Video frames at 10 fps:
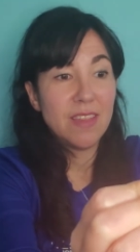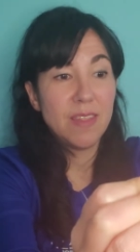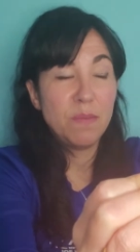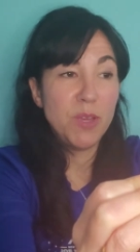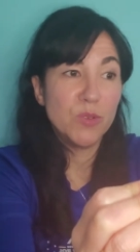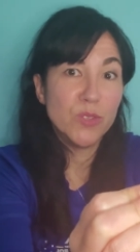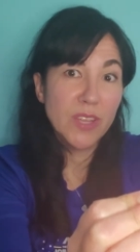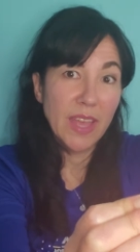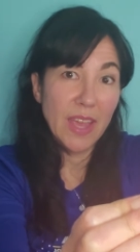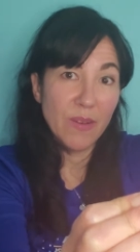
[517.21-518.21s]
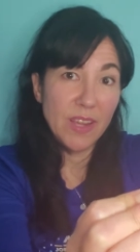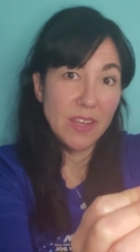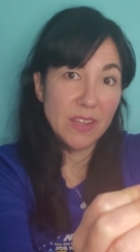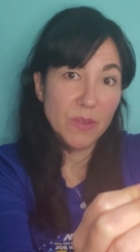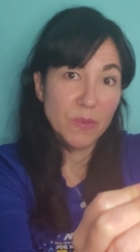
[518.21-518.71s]
the mules
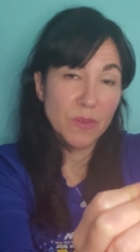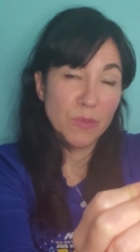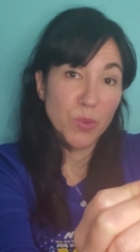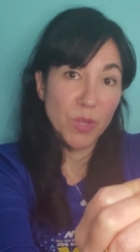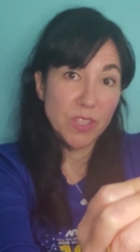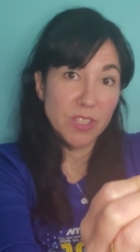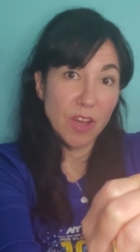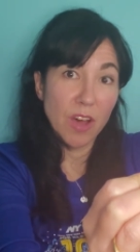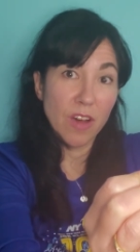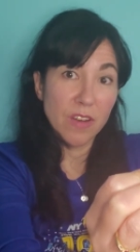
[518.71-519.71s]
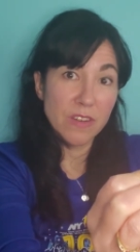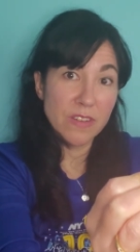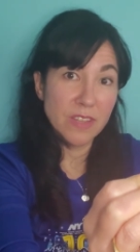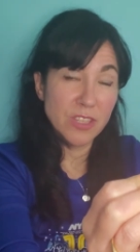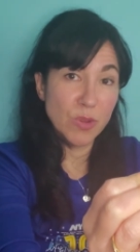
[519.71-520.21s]
carried woods
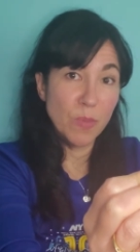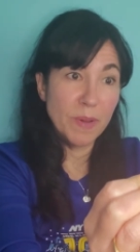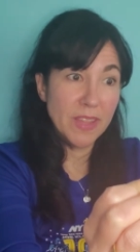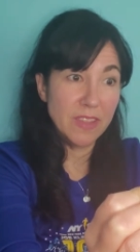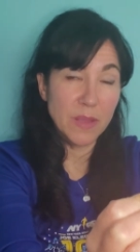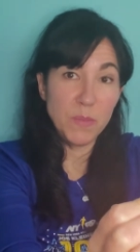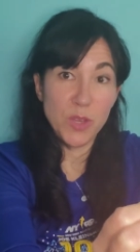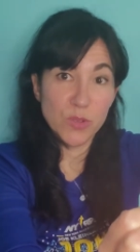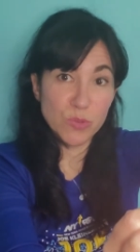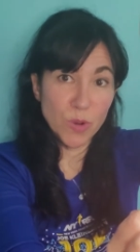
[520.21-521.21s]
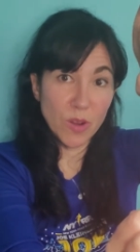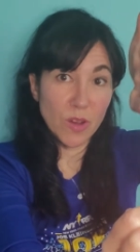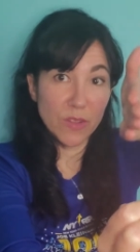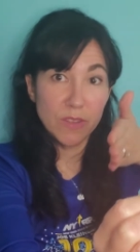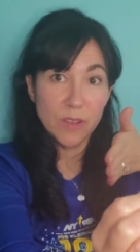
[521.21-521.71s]
on the towpath and the mules were
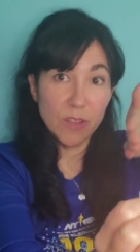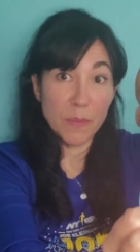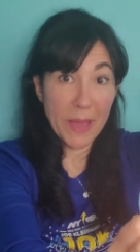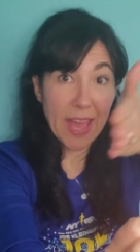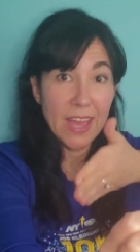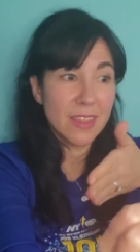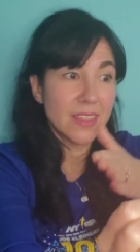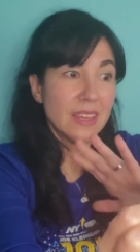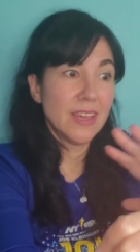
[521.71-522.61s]
on, on the path.